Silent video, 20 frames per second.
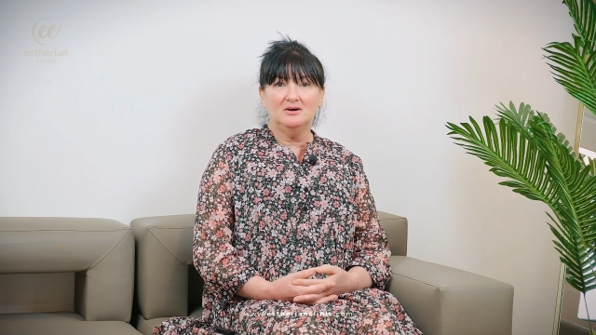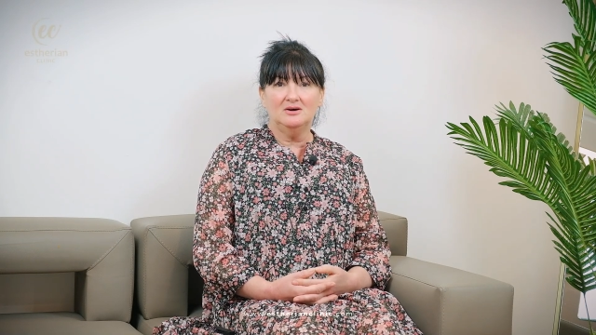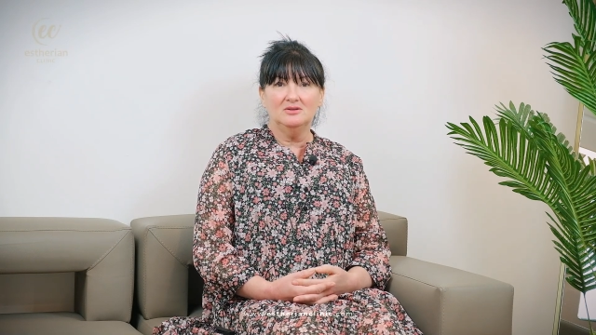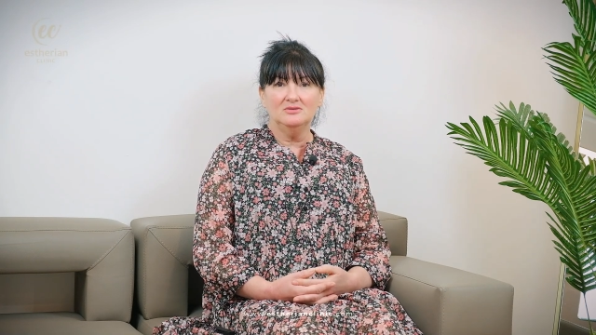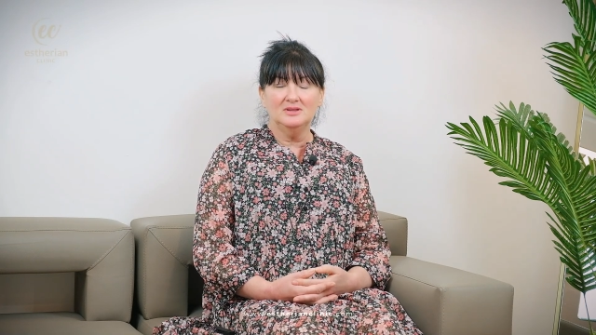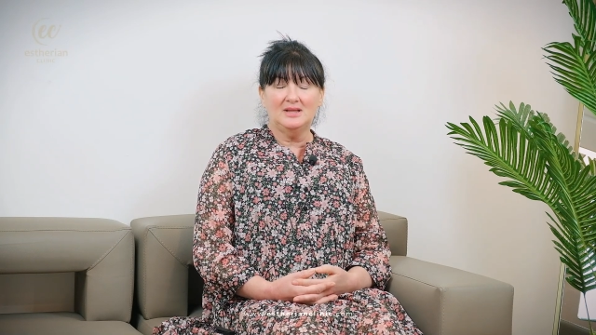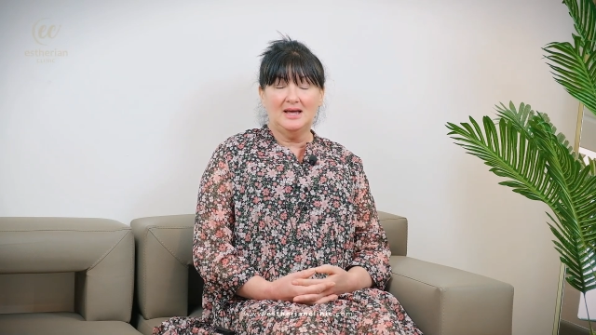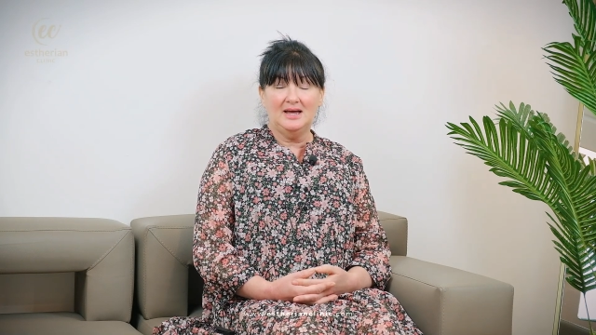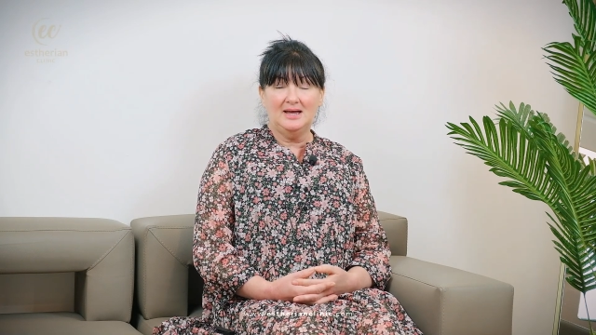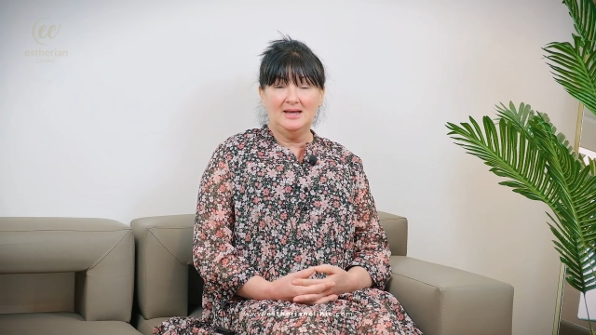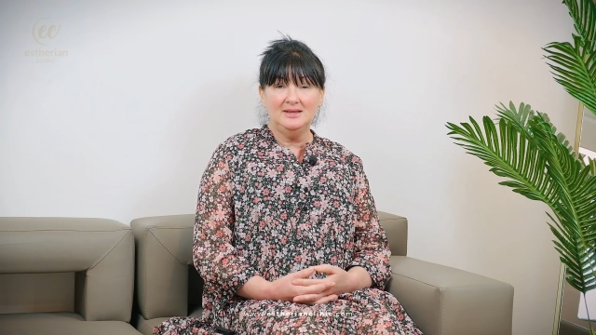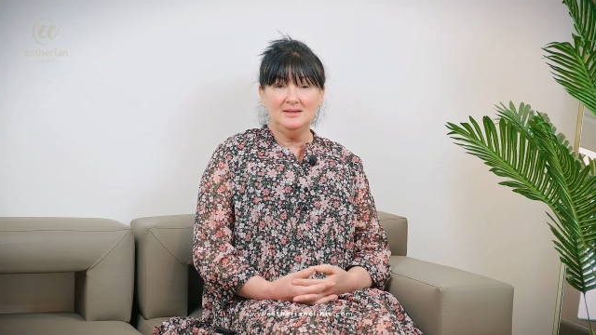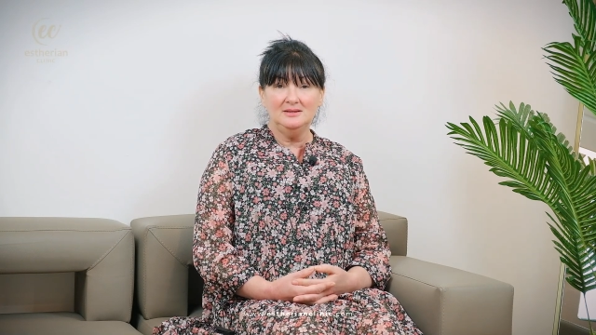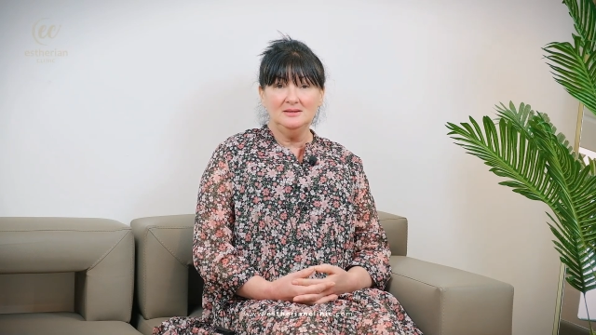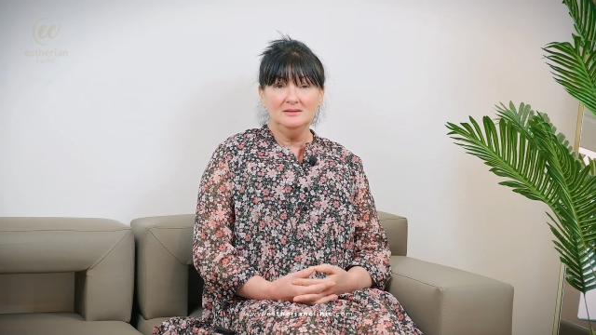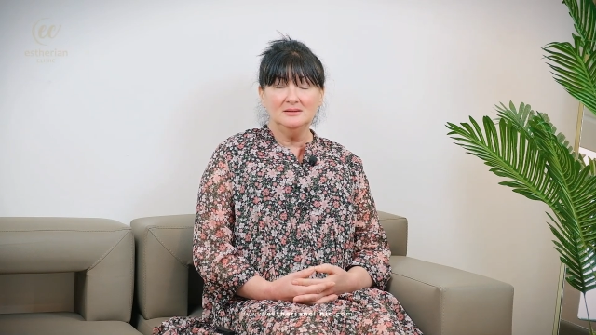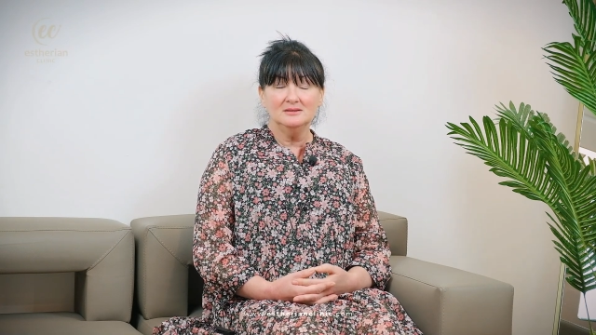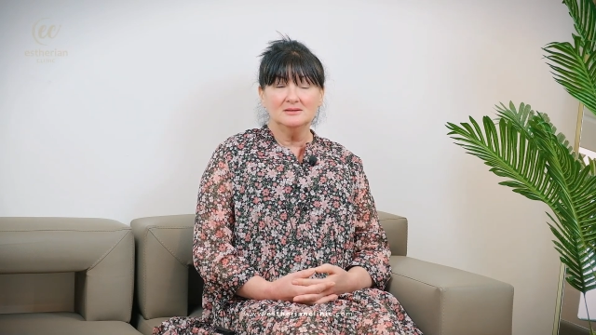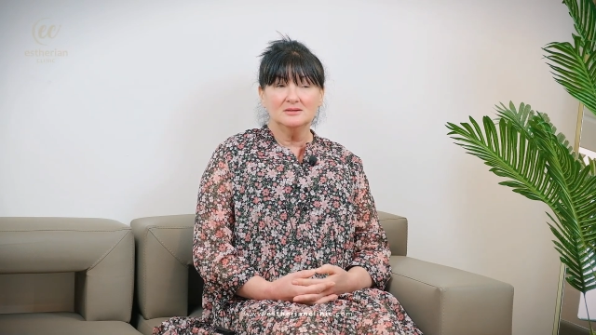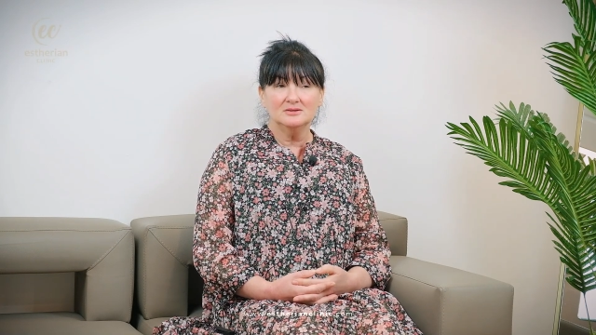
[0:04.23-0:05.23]

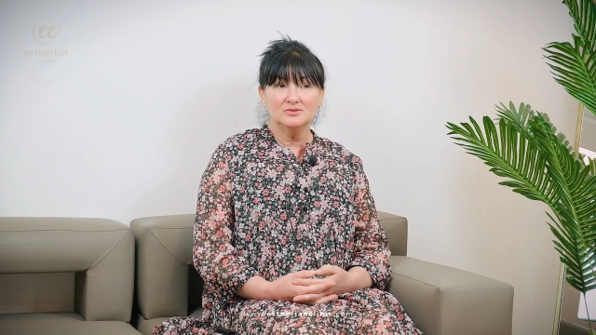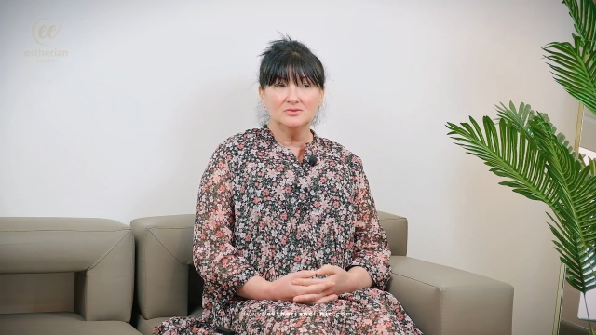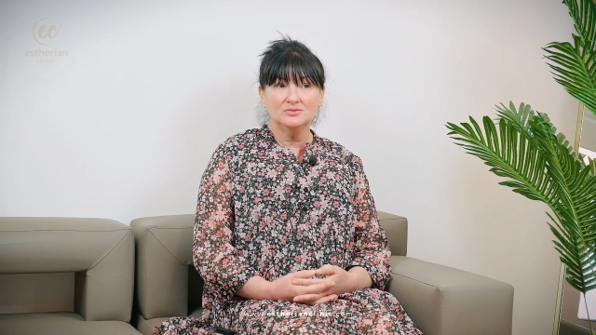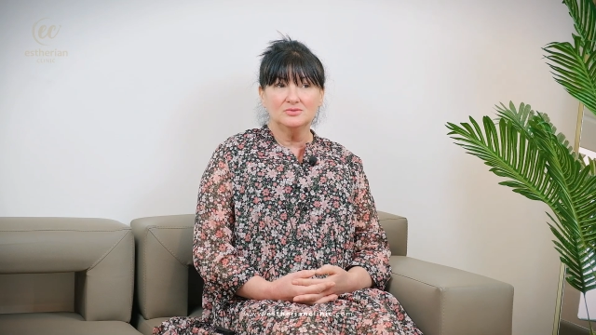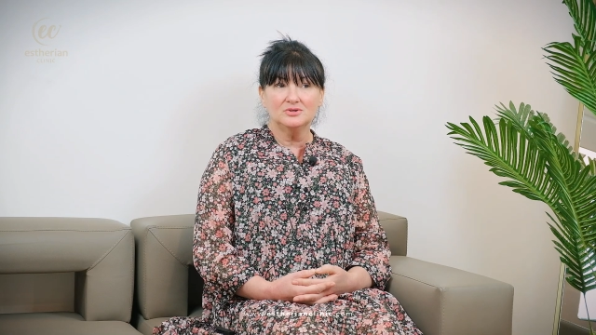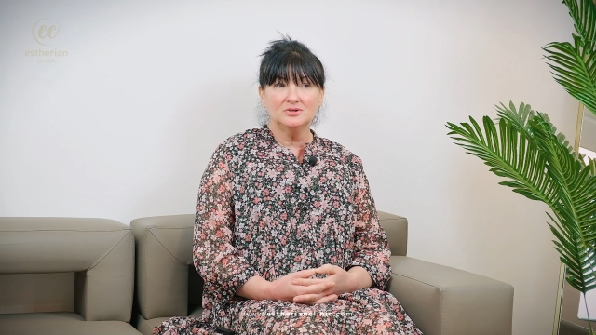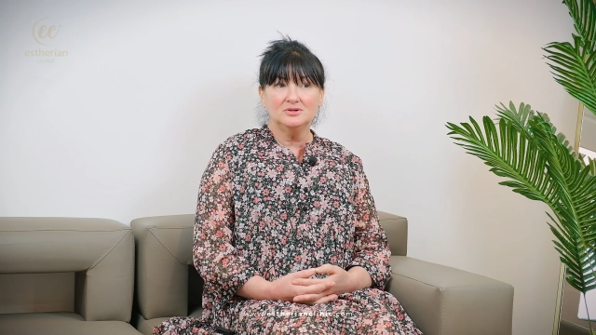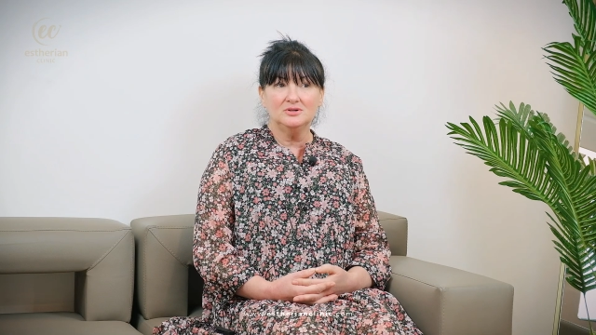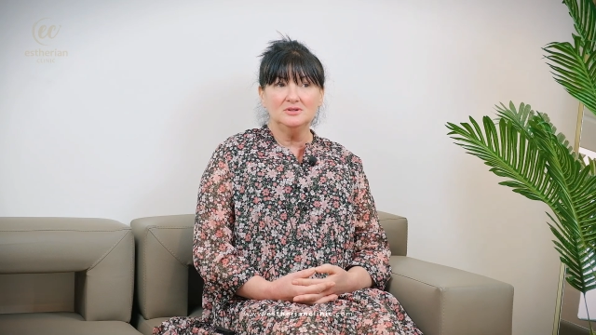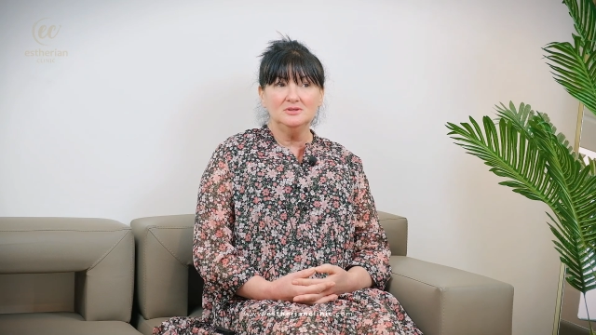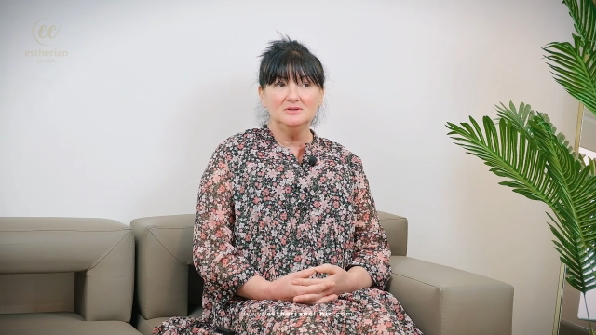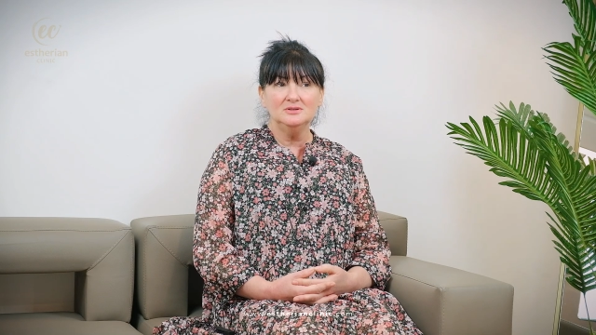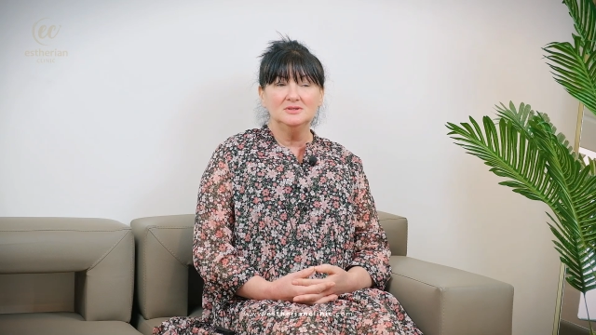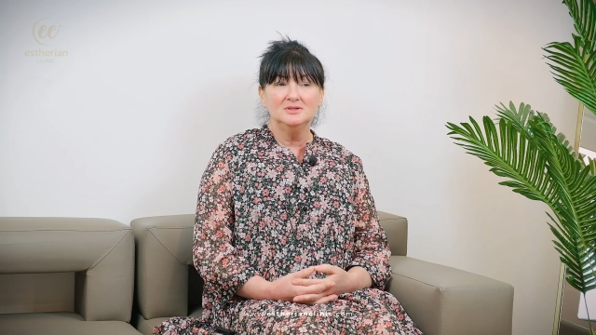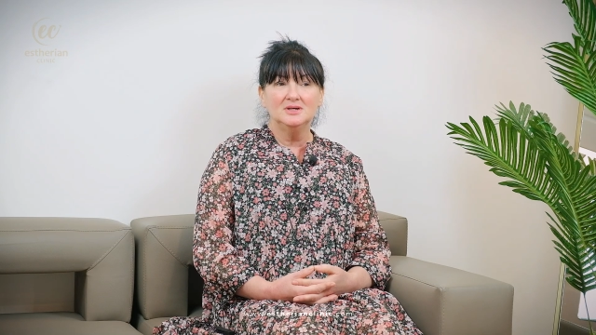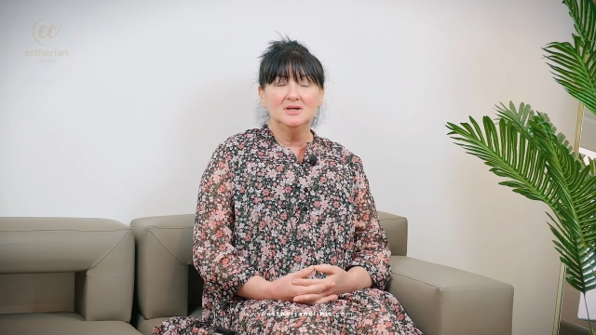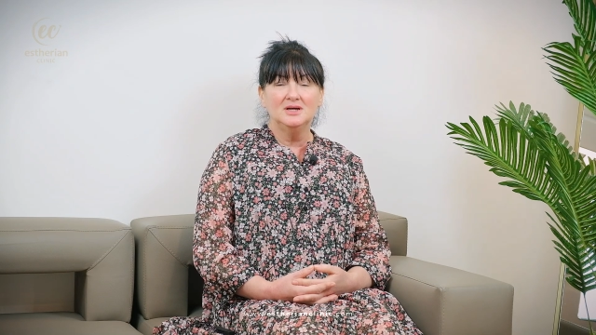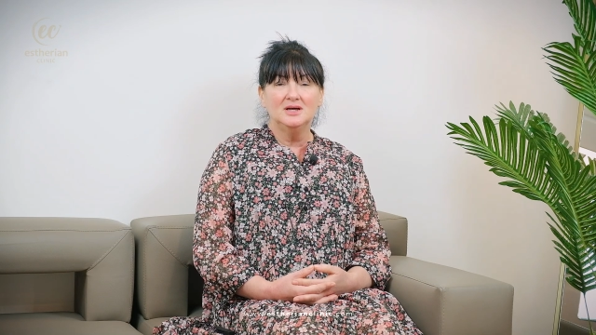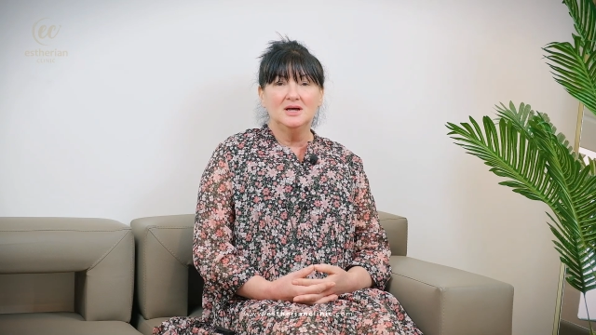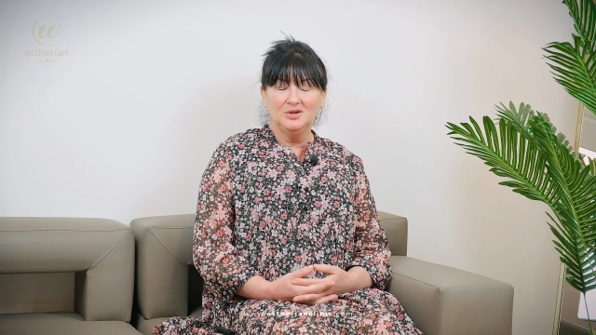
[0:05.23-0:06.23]
online, Google.